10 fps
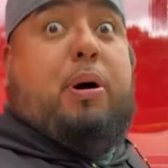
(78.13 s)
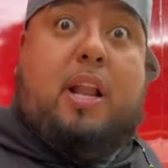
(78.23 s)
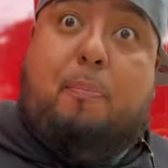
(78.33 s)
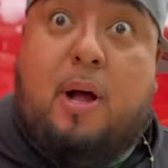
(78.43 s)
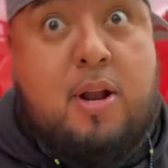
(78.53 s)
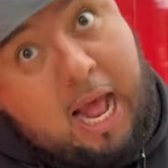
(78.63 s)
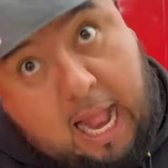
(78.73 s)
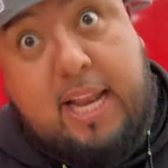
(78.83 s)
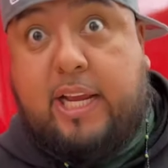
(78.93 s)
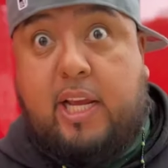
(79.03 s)
butt up on
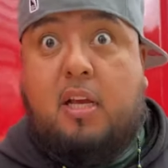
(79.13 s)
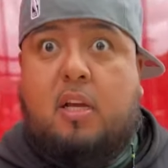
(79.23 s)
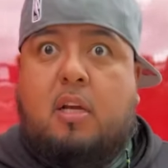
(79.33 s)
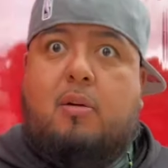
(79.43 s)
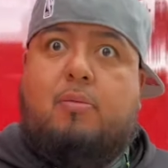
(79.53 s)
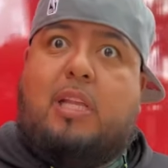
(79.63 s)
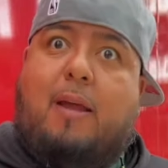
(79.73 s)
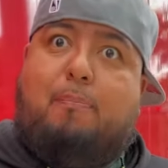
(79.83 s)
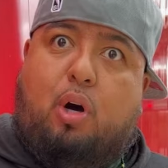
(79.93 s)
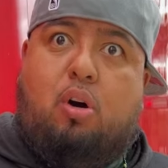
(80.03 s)
out of here with
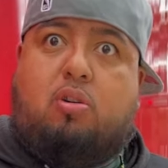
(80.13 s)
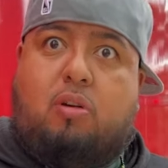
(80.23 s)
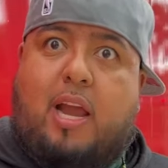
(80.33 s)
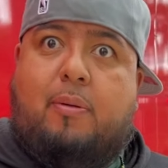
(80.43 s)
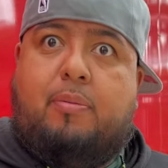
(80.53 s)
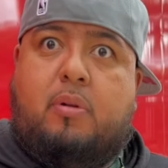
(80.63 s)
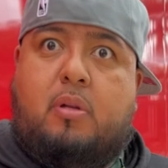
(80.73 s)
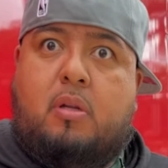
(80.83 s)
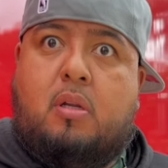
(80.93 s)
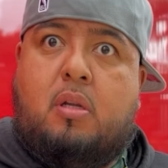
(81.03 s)
that bull crap. Okay,
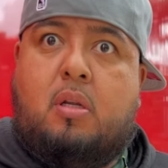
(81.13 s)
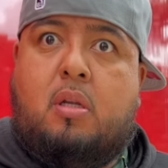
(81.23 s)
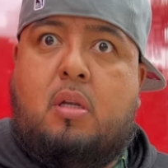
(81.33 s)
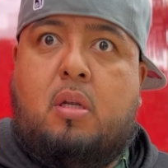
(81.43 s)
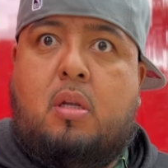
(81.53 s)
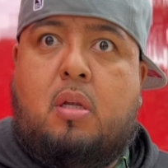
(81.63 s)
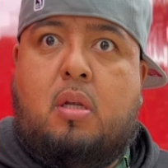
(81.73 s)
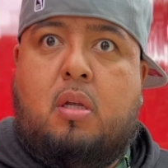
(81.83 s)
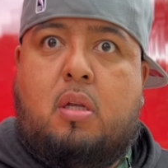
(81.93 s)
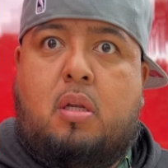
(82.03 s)
so I'm just asking you for a
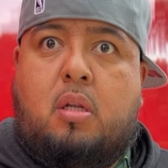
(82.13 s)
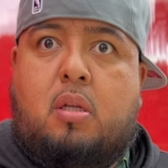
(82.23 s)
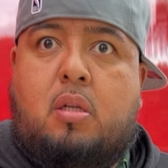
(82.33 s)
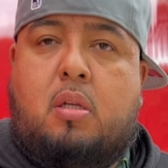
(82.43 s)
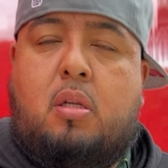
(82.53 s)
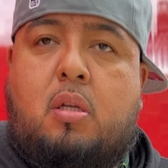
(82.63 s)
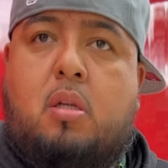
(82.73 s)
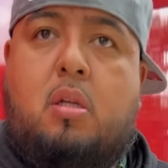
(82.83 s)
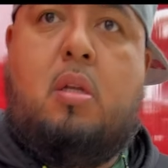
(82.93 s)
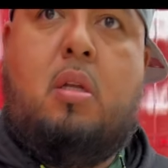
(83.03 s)
few dollars, man. Look
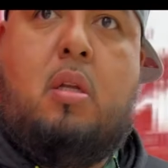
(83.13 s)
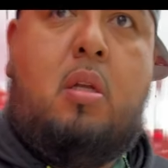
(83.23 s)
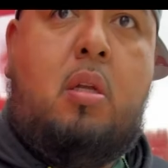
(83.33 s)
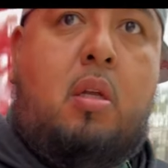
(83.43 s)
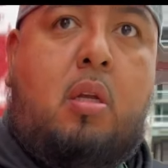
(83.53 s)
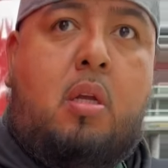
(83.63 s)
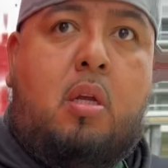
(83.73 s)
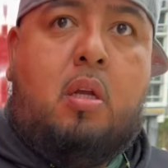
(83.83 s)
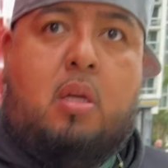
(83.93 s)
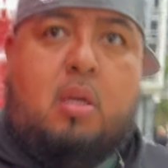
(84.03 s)
like you're doing good. You're
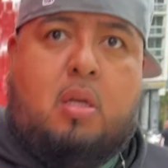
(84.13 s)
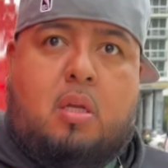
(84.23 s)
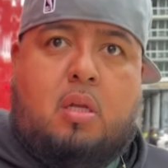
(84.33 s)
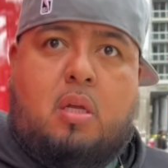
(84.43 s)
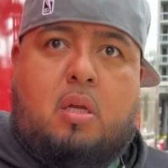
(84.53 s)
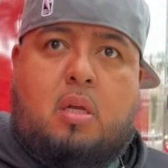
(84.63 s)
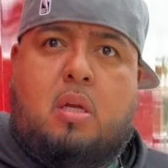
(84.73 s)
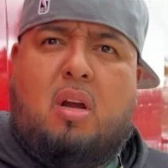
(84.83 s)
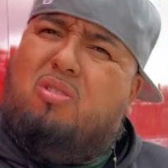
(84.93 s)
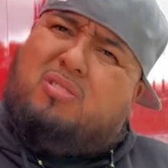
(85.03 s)
doing good for yourself.
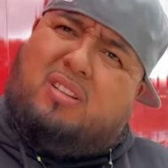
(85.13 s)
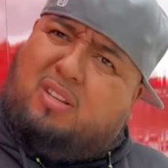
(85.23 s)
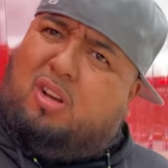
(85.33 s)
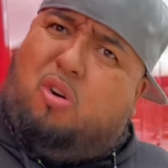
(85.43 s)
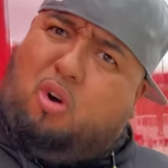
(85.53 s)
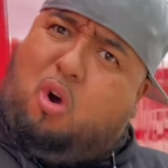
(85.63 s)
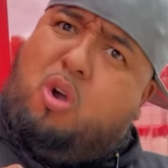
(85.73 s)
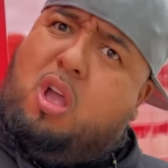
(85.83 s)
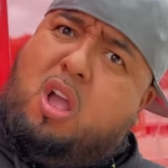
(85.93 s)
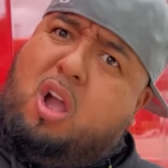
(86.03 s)
Okay. You know what I'm saying? Oh, you, oh. Do oh. you
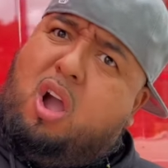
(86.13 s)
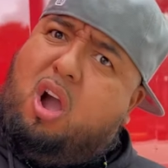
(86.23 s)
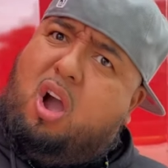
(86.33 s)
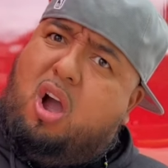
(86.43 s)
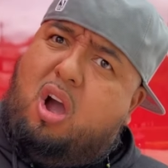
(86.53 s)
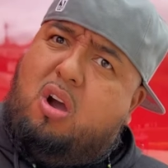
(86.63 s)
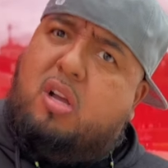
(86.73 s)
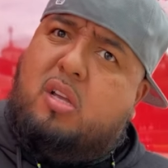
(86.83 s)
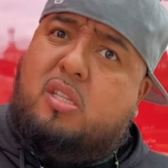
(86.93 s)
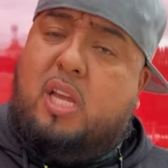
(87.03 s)
have children, sir? Do you have
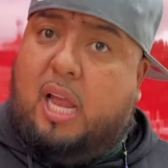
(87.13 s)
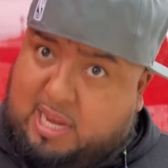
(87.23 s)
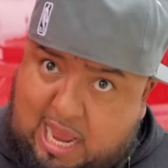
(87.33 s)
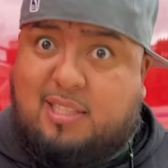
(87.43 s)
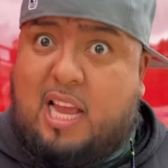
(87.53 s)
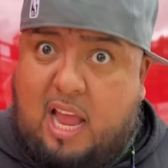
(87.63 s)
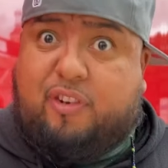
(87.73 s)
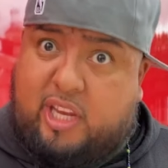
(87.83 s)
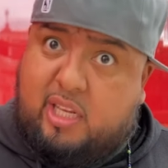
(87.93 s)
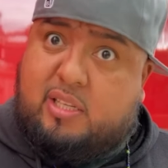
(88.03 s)
any children? Yes, I have
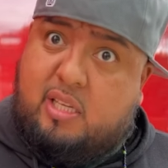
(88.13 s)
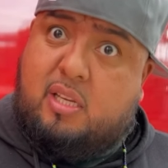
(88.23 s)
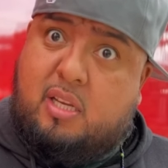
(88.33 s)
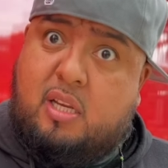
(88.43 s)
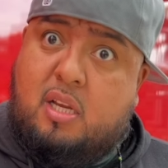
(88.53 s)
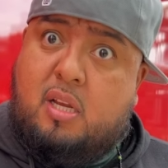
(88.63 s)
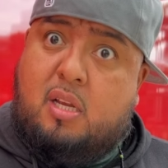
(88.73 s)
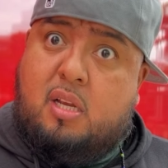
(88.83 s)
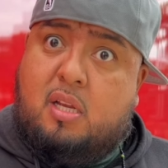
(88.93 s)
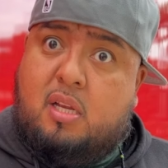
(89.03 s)
kids. Then you understand how it
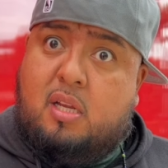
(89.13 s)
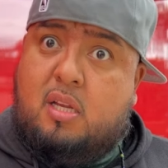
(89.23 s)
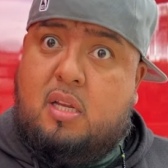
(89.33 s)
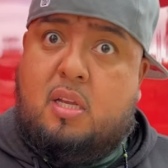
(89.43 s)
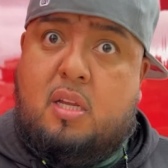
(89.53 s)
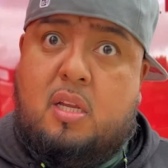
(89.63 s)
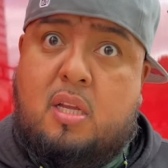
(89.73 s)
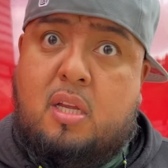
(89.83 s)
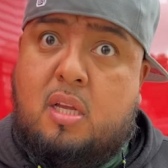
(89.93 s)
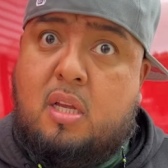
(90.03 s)
is to be out here on the
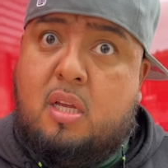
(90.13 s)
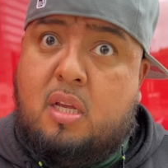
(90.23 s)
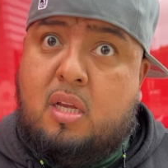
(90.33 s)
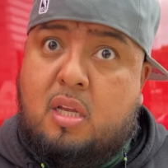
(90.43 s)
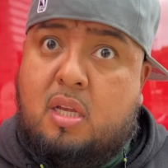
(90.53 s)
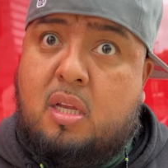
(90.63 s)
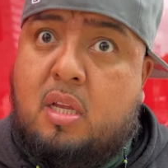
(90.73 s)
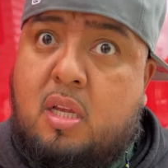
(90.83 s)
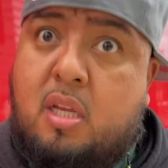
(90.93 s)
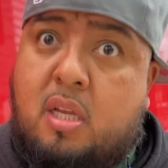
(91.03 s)
streets and not be able to
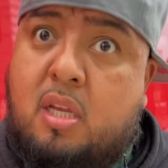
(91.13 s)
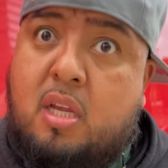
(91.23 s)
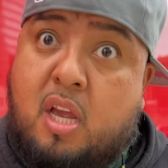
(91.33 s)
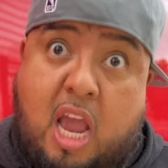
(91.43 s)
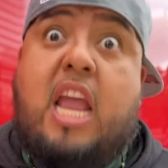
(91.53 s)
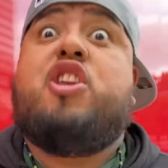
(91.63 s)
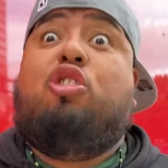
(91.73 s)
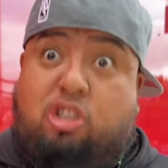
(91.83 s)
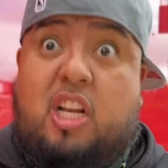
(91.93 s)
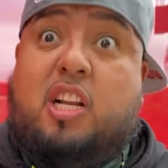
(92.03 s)
provide for them. And you, you
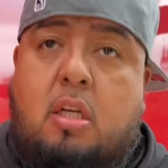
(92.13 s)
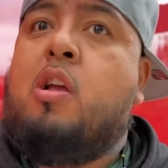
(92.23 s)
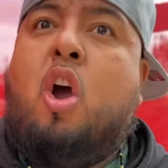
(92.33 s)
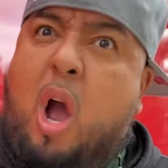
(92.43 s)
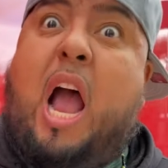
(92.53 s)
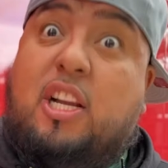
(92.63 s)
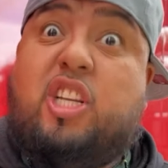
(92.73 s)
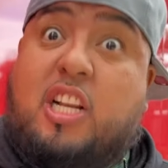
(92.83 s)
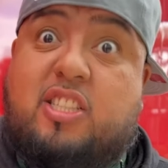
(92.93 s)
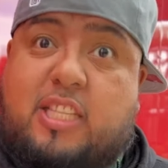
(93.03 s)
should understand. I
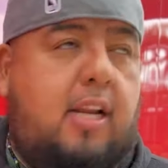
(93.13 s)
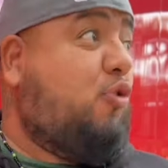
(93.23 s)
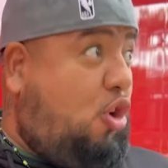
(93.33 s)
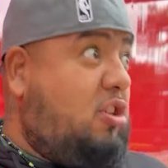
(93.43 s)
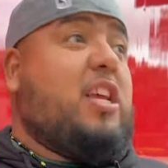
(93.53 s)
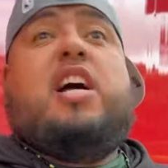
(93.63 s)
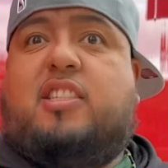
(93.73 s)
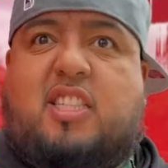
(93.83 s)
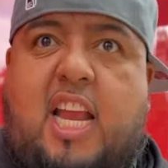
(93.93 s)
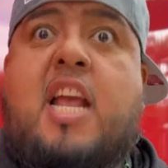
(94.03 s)
should understand. Of course I
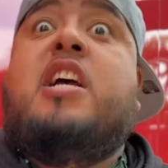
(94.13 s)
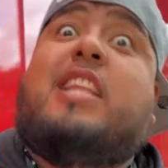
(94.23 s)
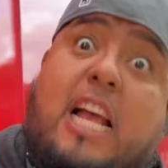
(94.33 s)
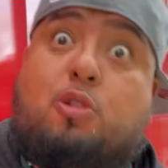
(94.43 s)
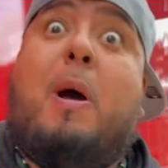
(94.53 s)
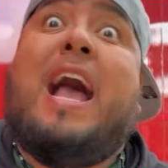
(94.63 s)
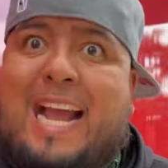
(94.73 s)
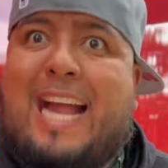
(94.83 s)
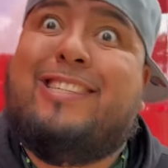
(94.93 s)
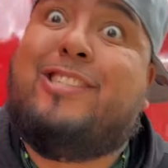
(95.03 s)
understand. That's why I
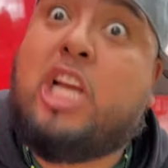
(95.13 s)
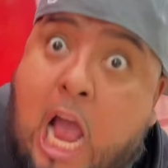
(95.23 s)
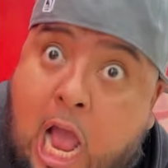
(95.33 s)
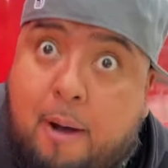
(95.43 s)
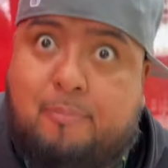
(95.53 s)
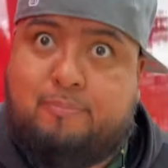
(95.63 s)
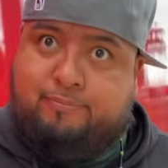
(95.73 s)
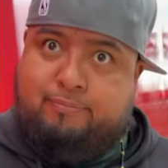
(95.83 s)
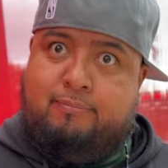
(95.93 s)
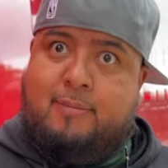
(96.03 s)
got a job.
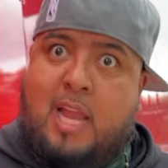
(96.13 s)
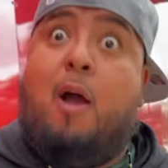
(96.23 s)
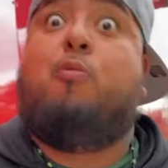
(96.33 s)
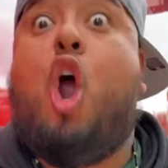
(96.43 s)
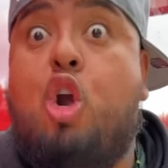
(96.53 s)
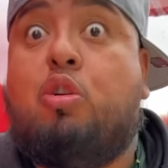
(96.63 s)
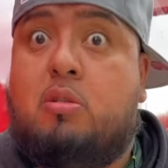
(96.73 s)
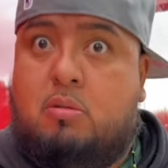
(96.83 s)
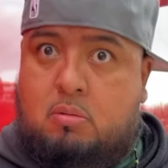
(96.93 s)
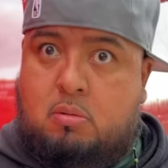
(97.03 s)
No one's,
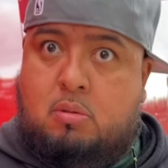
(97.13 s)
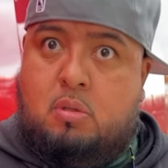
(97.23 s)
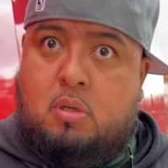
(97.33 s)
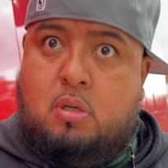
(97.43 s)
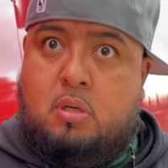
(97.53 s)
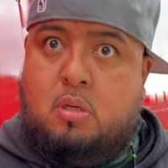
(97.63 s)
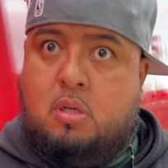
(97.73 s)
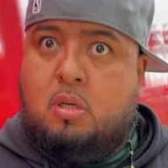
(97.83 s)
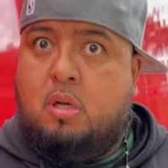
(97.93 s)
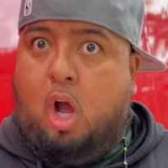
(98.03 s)
no one's hiring these
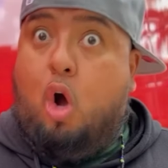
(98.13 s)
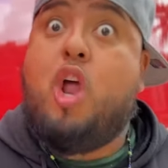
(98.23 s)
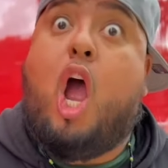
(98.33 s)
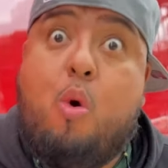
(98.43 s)
days. Man. Oh, no?